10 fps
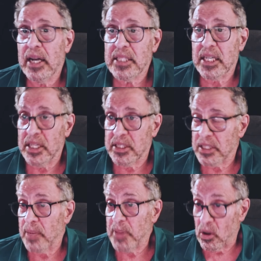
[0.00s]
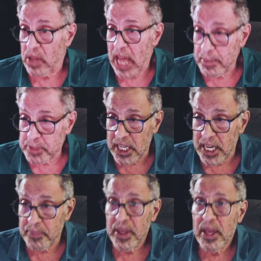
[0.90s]
such as something called
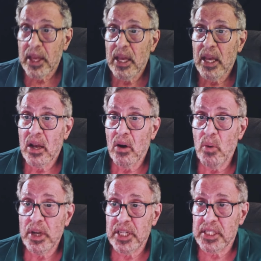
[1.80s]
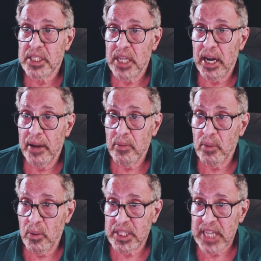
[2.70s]
hepcidin which is uh,
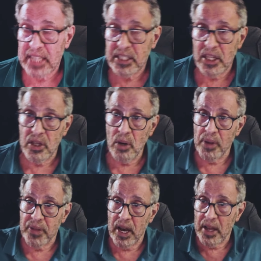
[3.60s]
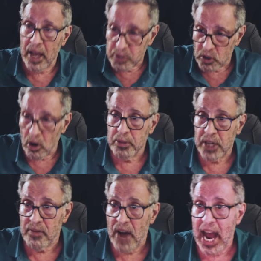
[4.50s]
which has to do with uh,
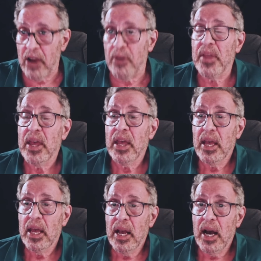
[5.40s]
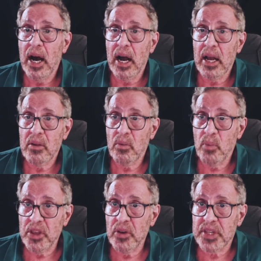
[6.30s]
absorption of iron. Uh,
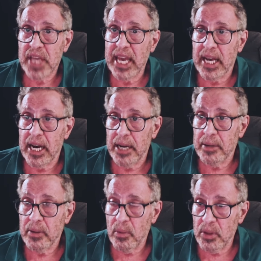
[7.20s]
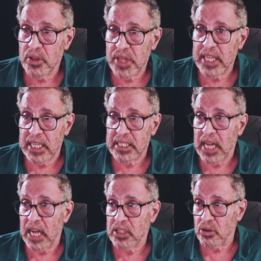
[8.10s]
when you take when you take
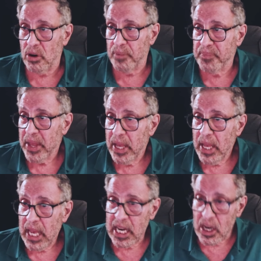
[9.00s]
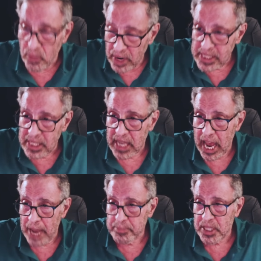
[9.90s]
testosterone, it increases
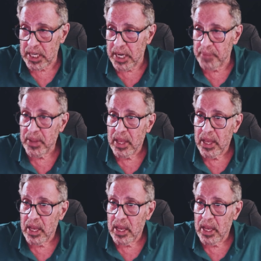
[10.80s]
hepcidin,